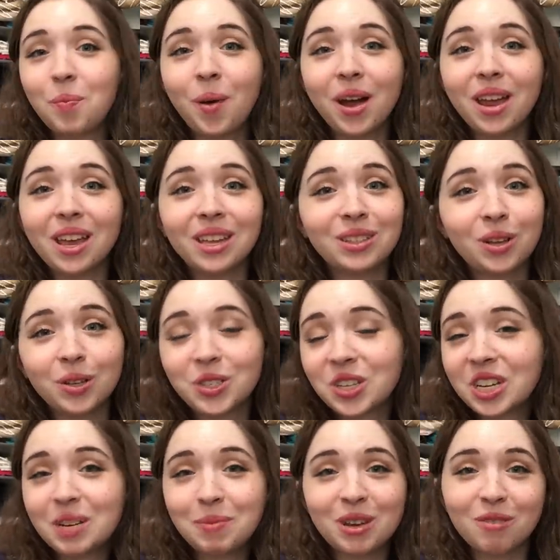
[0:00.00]
But it's also
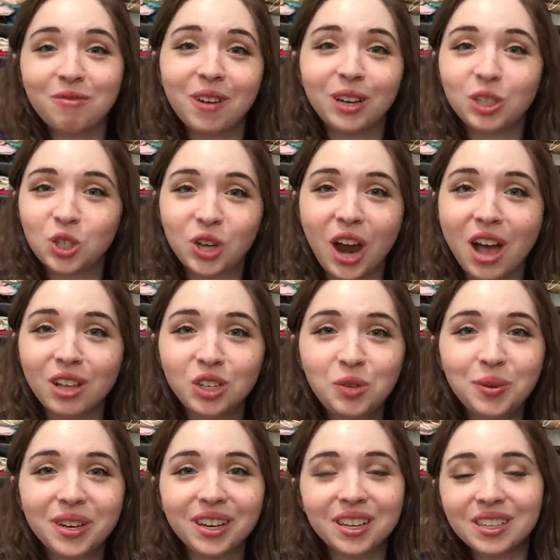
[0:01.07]
going to be a fun challenge
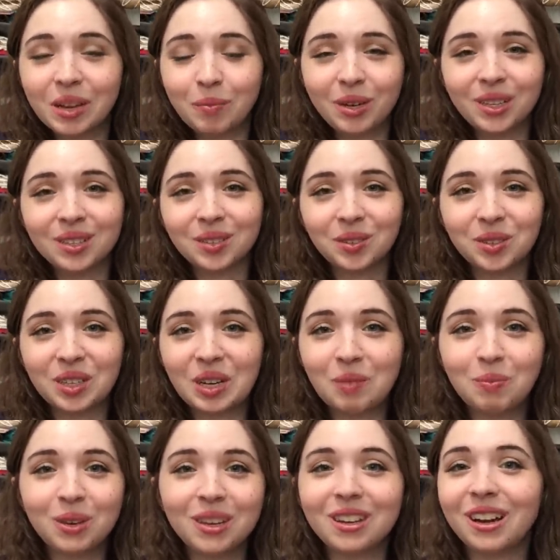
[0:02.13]
because that means there's going to
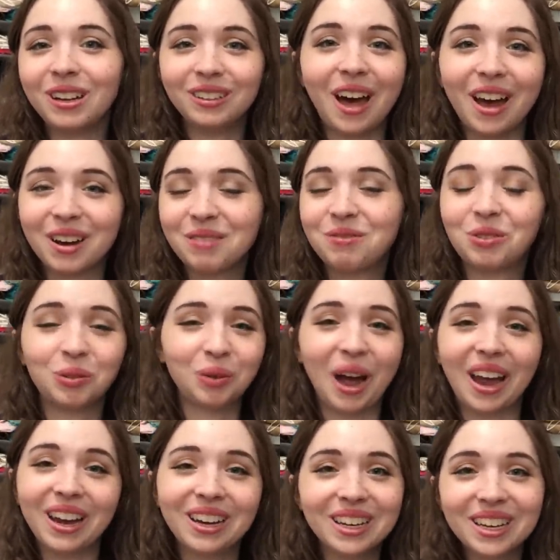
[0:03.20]
be a lot of
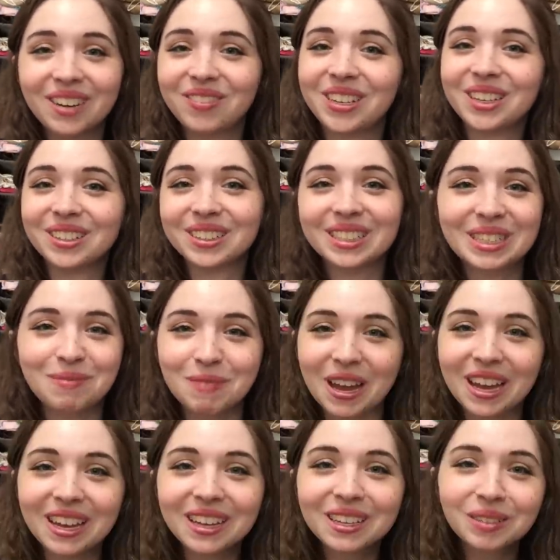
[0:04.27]
variety of ears to
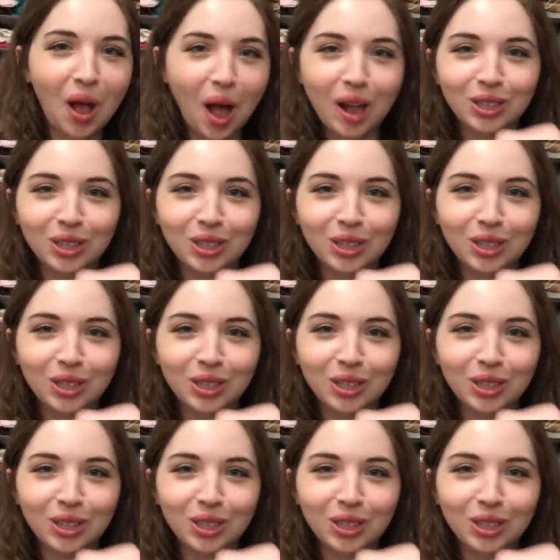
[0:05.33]
make.